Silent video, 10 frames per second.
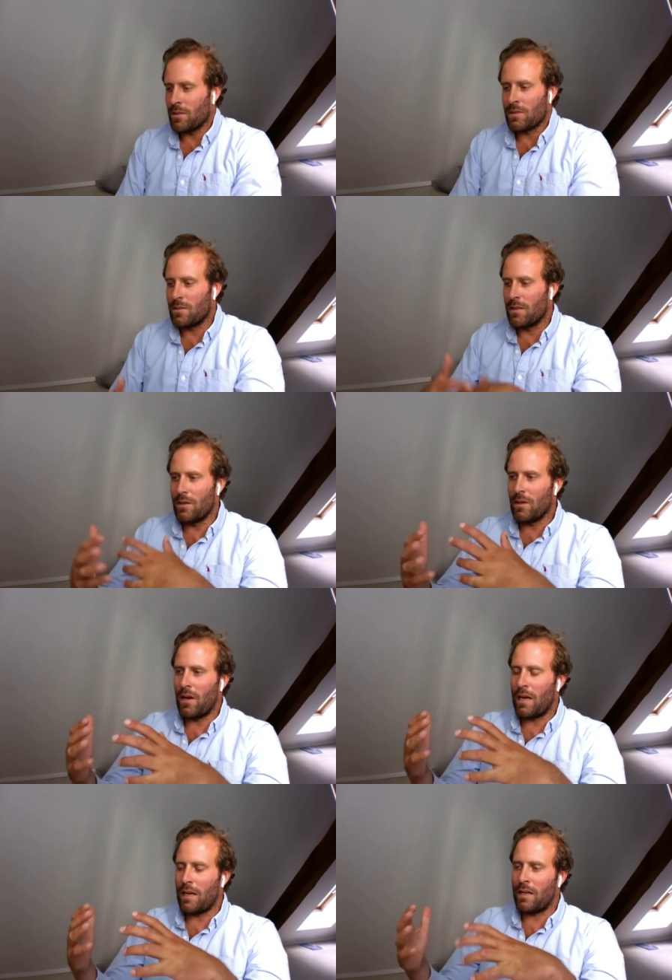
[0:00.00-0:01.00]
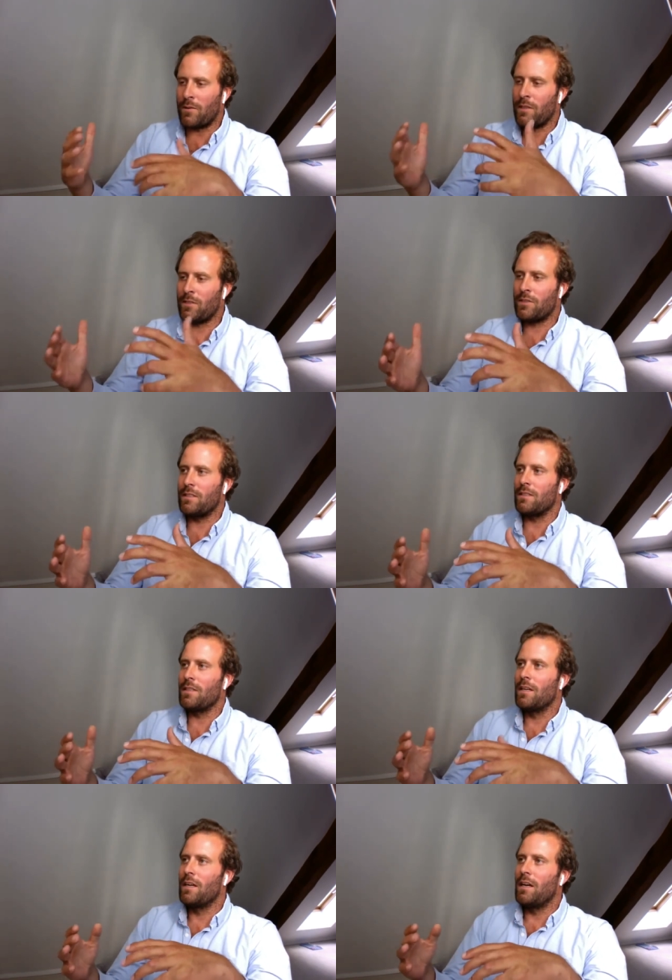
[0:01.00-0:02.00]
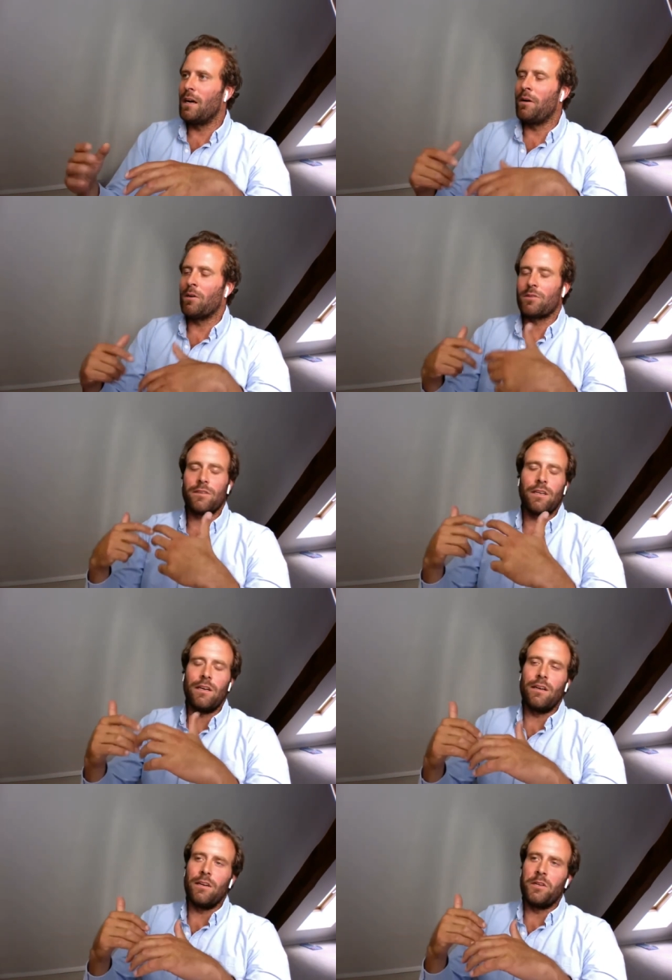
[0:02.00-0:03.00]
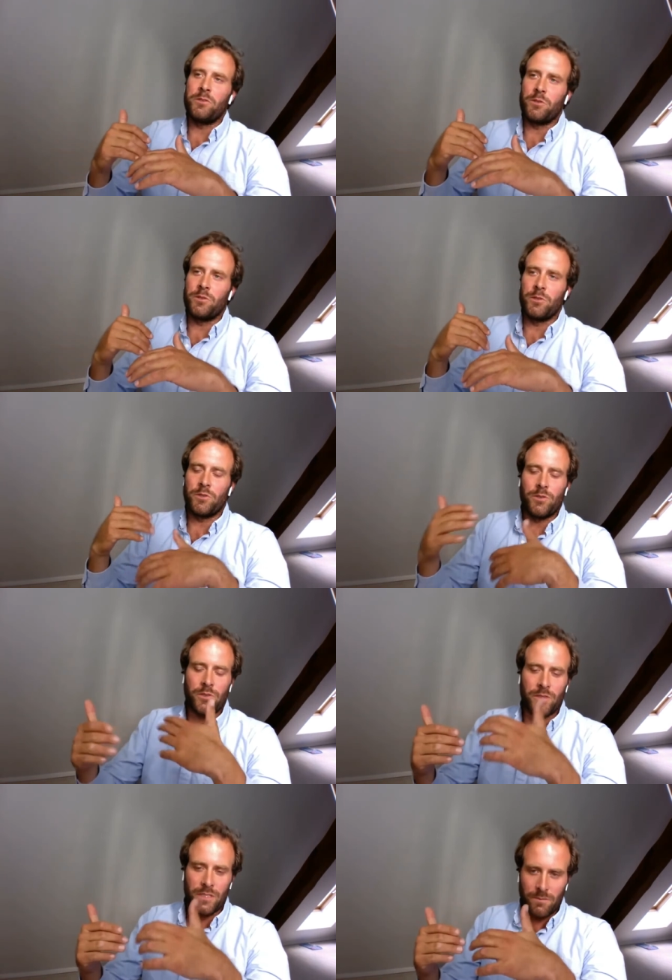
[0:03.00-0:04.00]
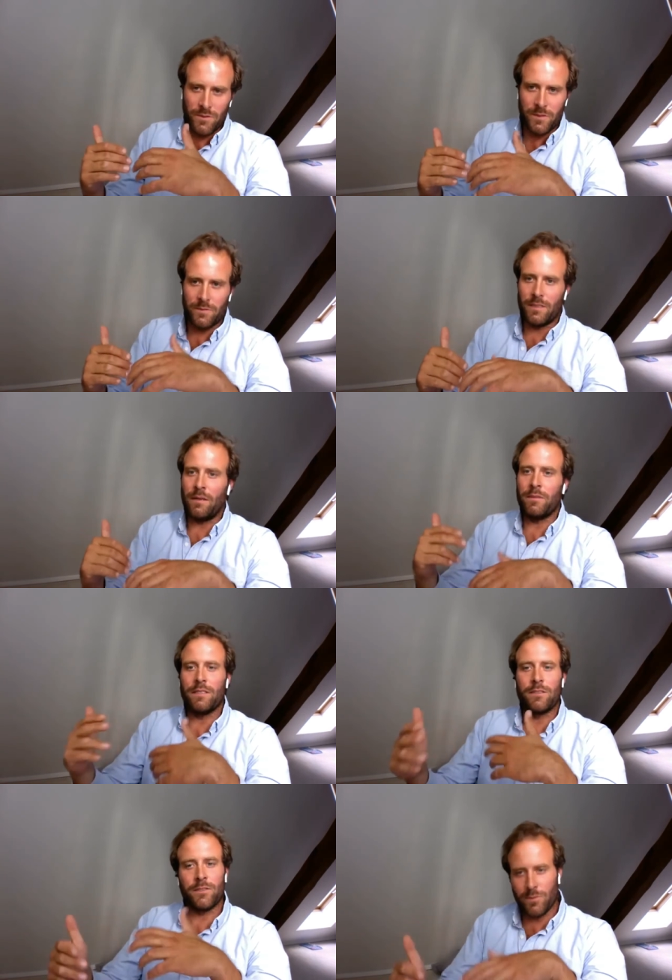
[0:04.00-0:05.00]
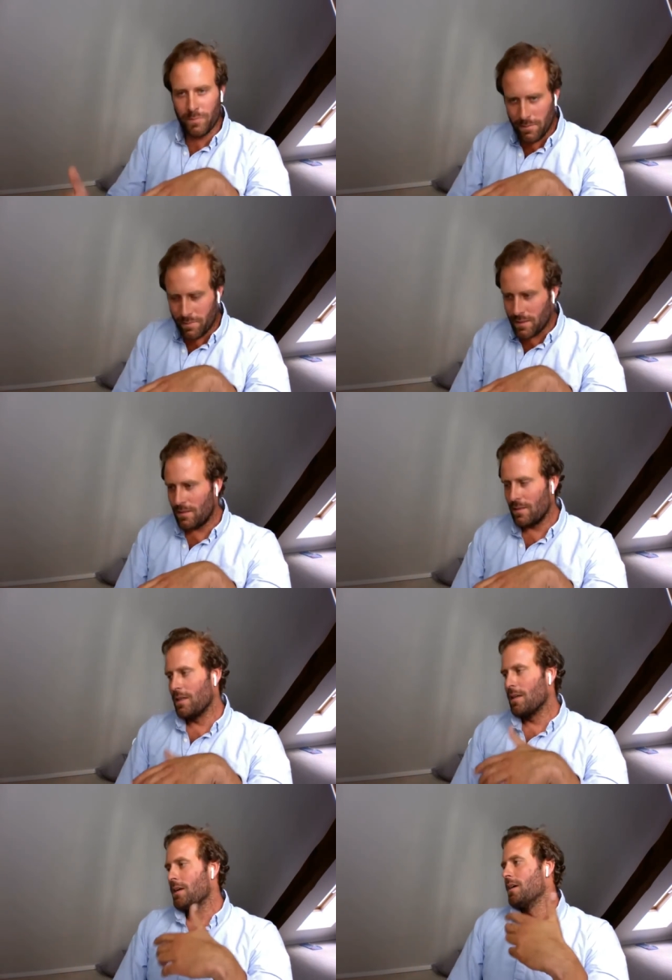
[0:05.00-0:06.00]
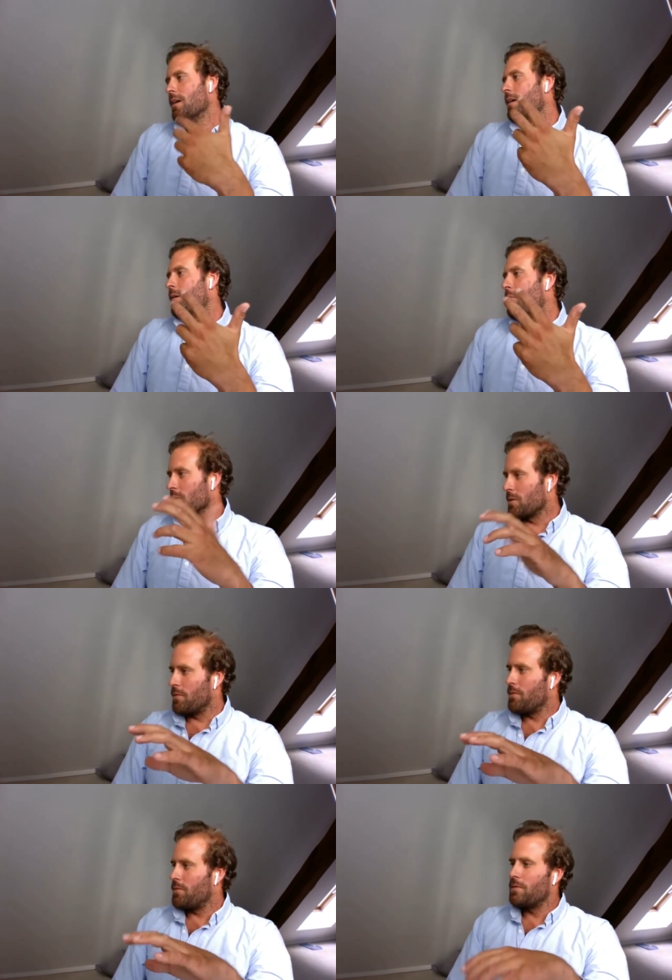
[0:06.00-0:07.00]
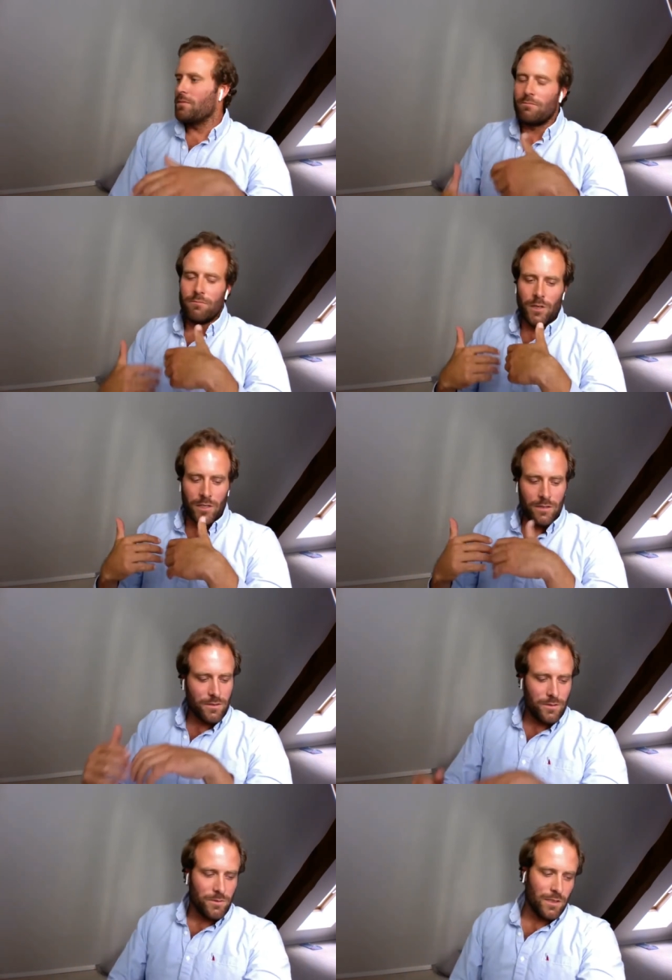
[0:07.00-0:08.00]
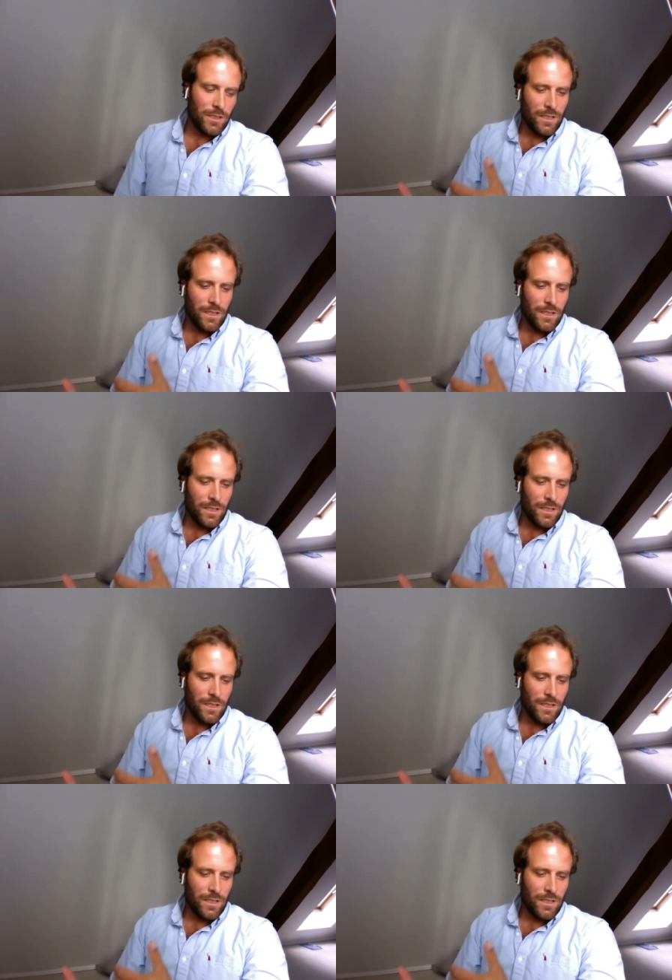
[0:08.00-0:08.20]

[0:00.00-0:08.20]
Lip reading: it's also a question about your team spirit. I mean, it's two people, both of us.